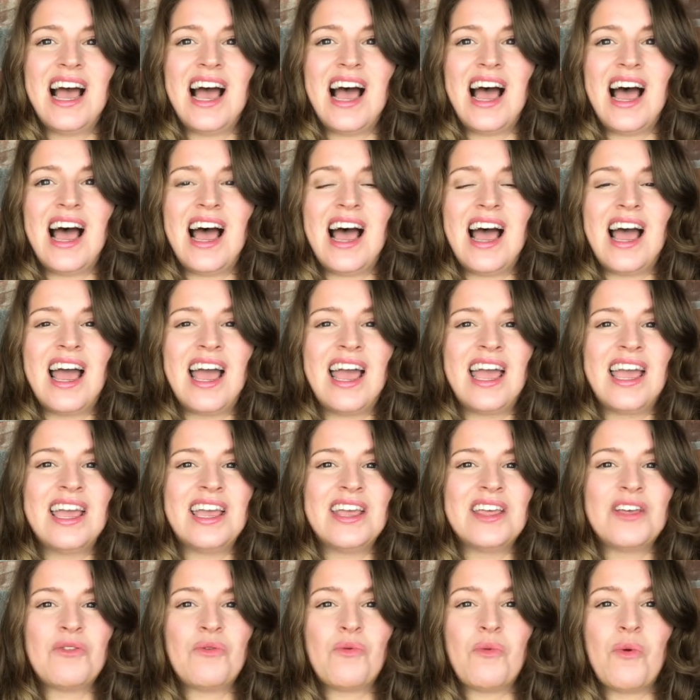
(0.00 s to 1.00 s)

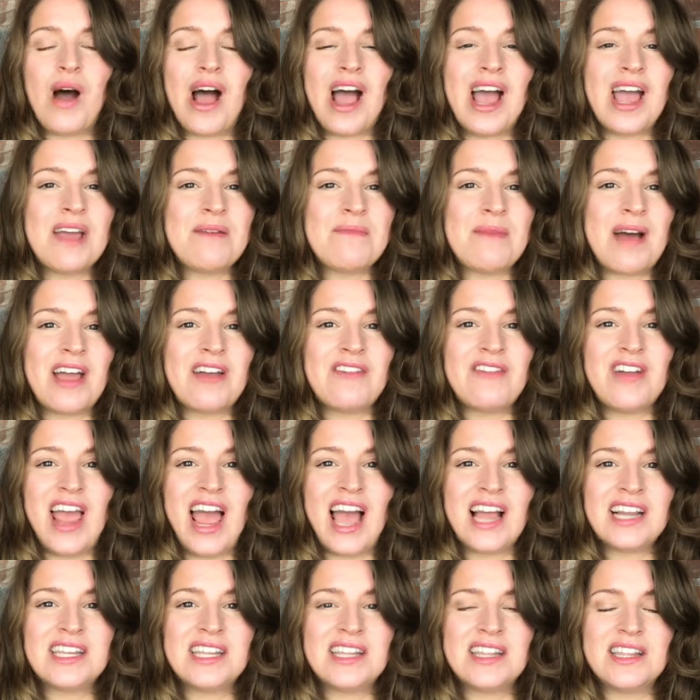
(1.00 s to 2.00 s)
why am I
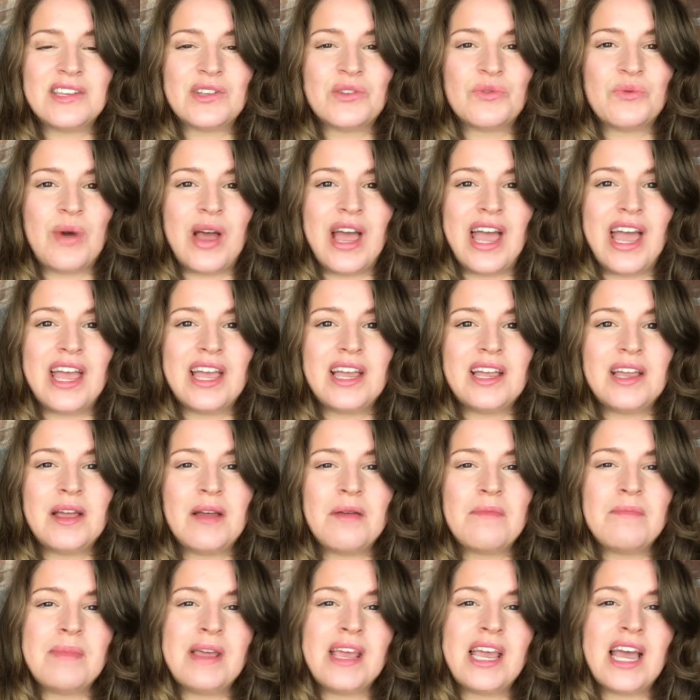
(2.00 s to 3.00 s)
reacting this way?
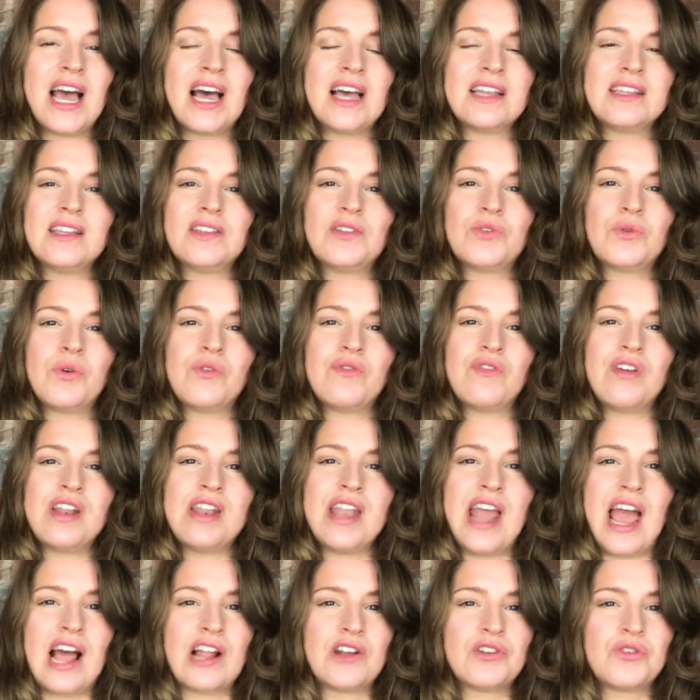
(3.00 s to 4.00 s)
And because it's sort of a
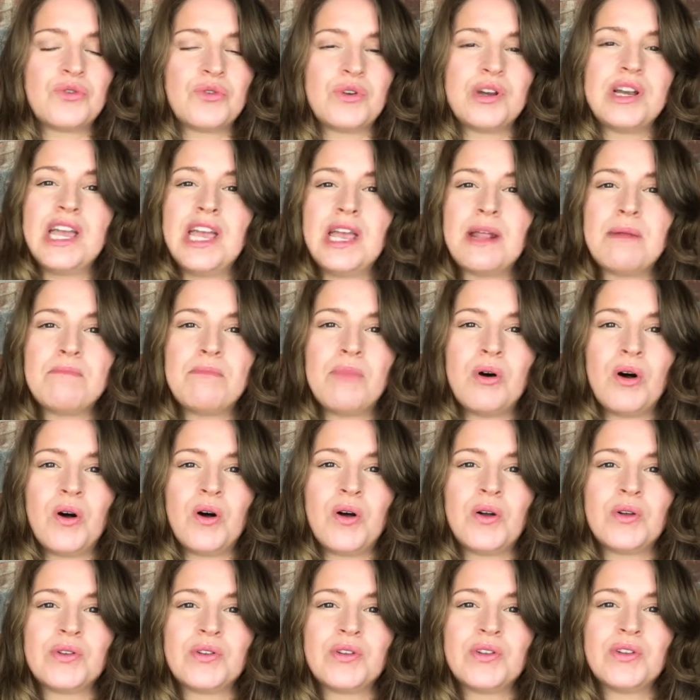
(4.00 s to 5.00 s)
natural
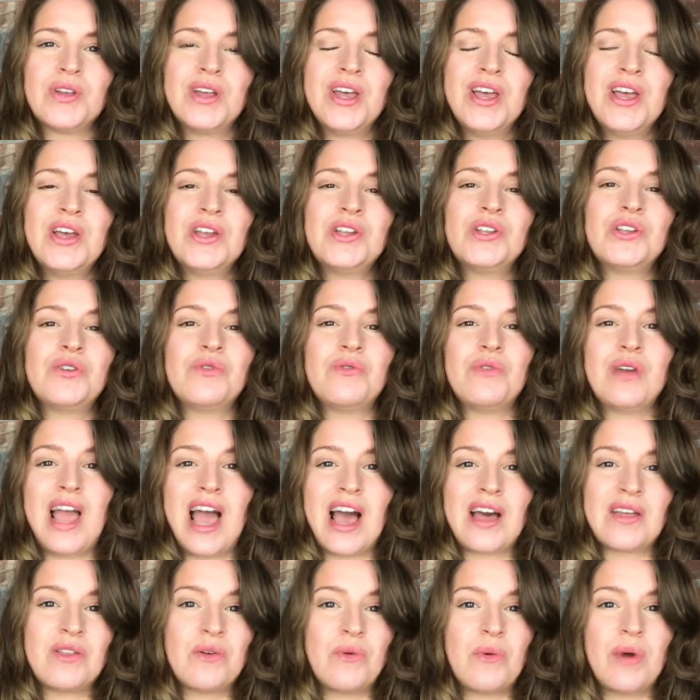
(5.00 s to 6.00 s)
impulse to
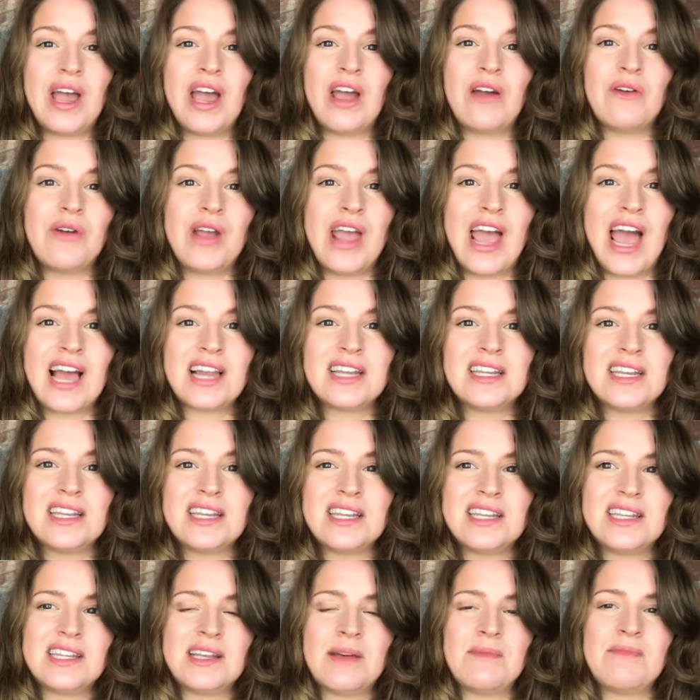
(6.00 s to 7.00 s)
react the way I
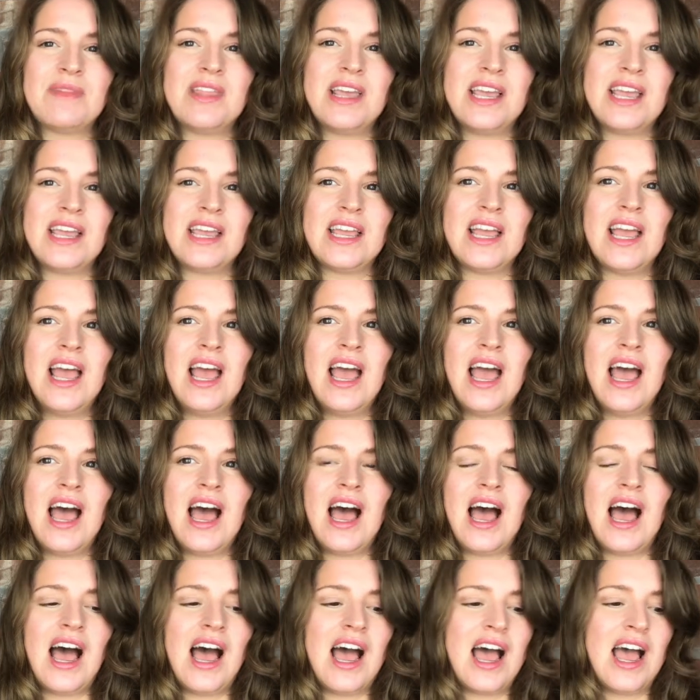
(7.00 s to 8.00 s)
reacted. It's something
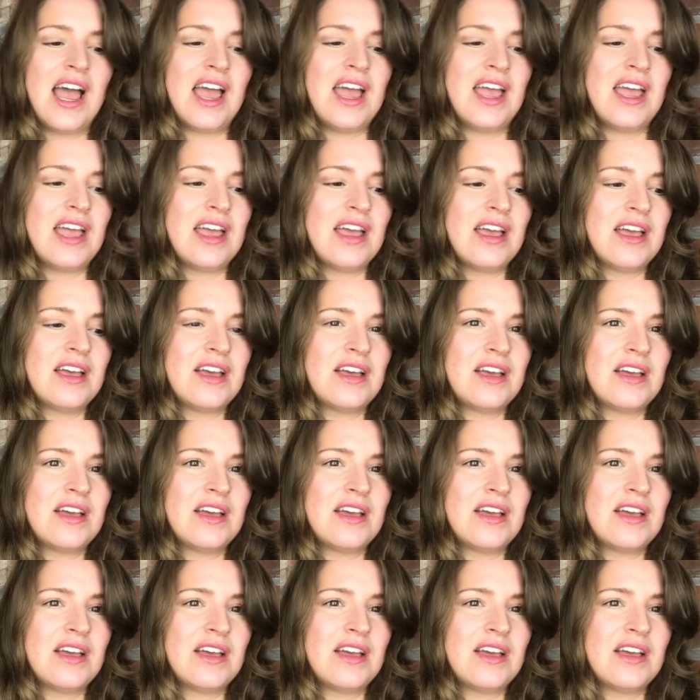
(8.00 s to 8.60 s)
I